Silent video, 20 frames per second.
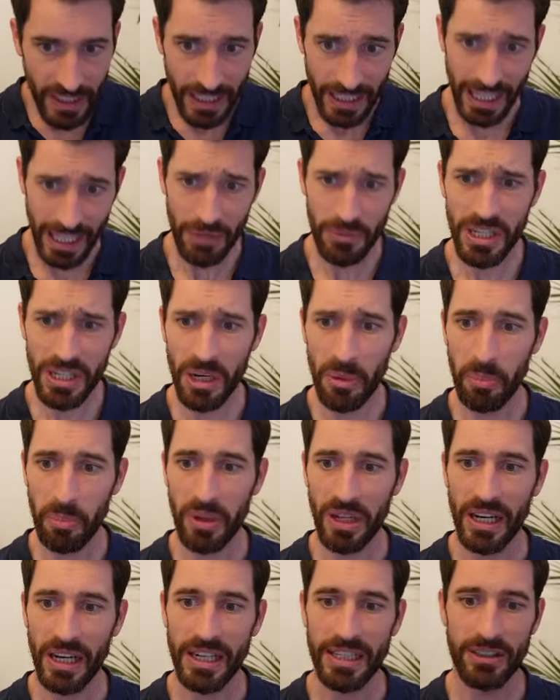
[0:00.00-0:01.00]
Can we
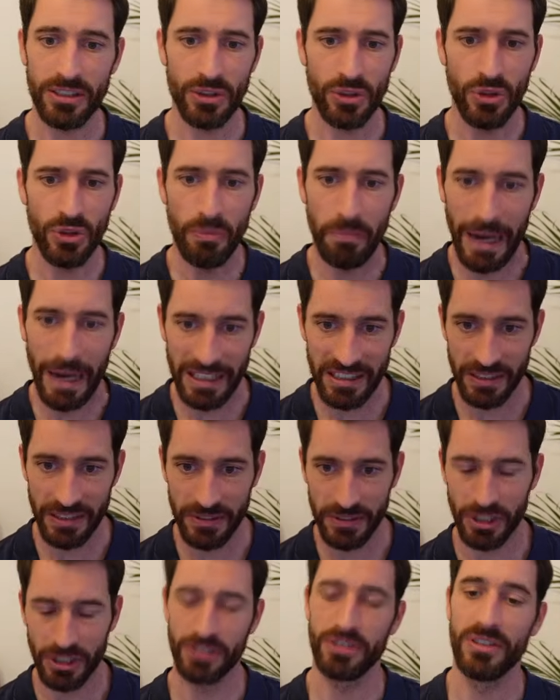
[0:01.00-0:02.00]
apply two
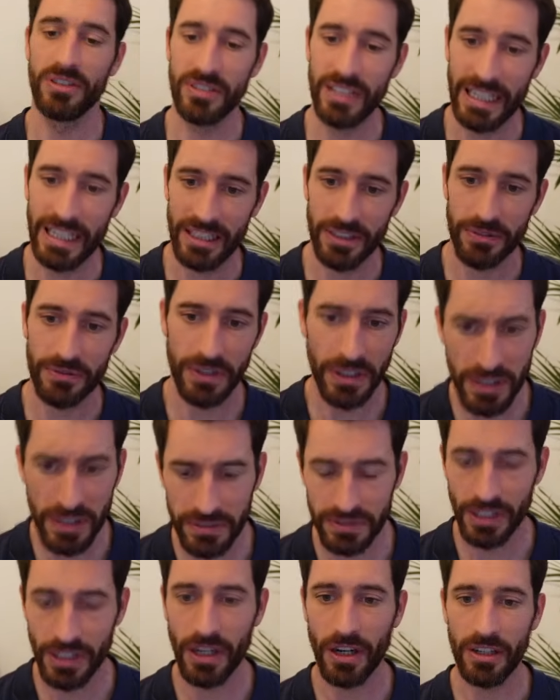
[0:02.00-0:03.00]
massive tunnels at the front
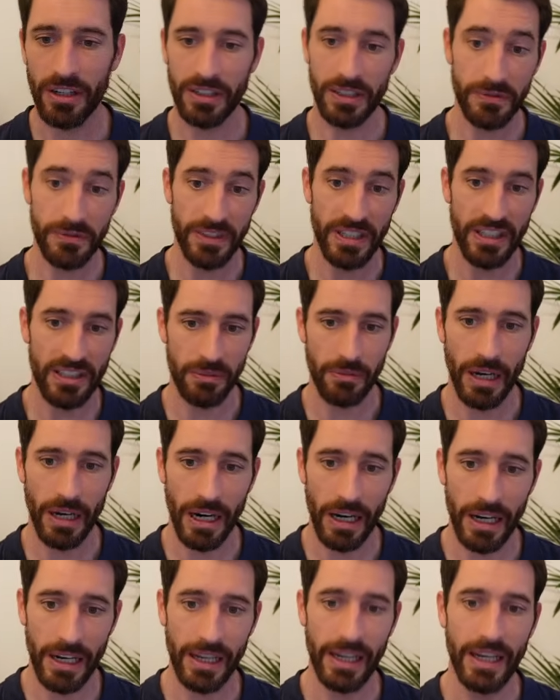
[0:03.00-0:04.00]
of the car to feed some
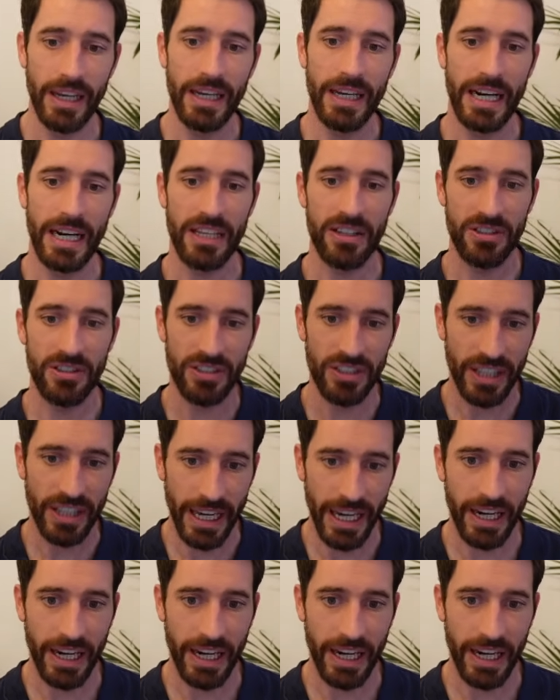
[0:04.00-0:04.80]
high energy